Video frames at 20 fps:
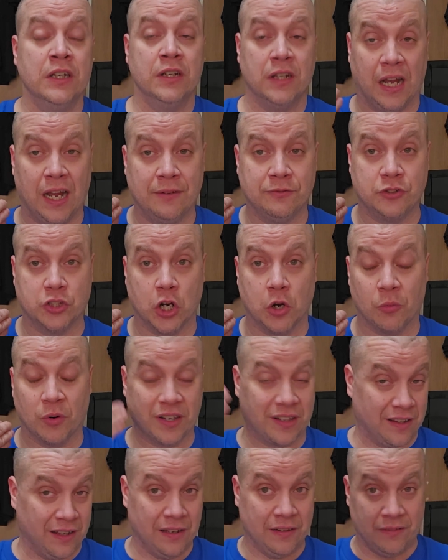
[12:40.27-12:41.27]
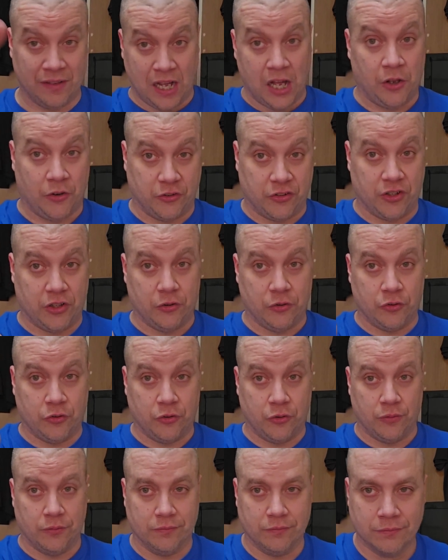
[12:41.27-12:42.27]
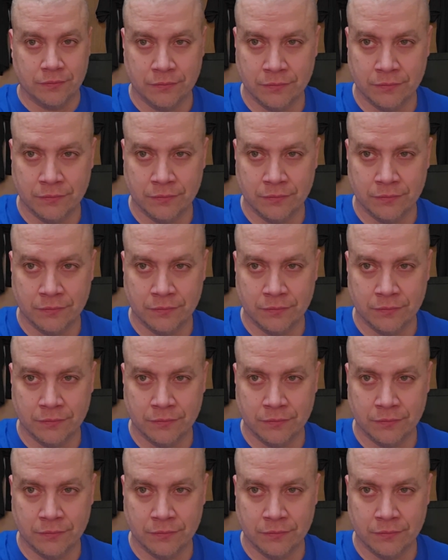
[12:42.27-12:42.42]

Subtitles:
I'm John Rentland. I'll see you soon.